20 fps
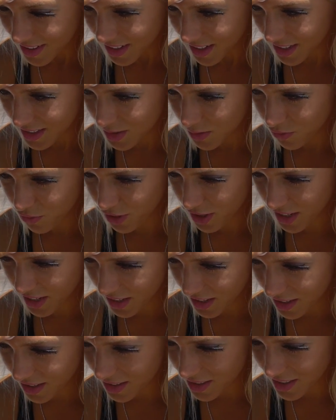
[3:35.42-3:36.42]
It's
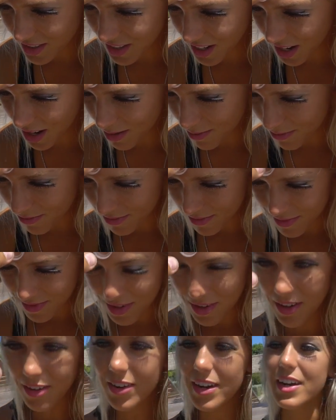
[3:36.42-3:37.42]
freaking All right.
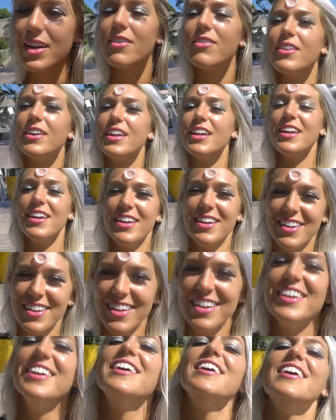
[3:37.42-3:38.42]
stop. All right, okay, ready? There,
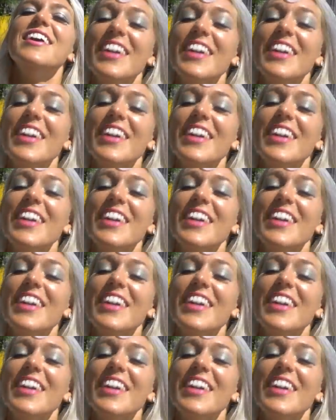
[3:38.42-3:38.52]
yeah.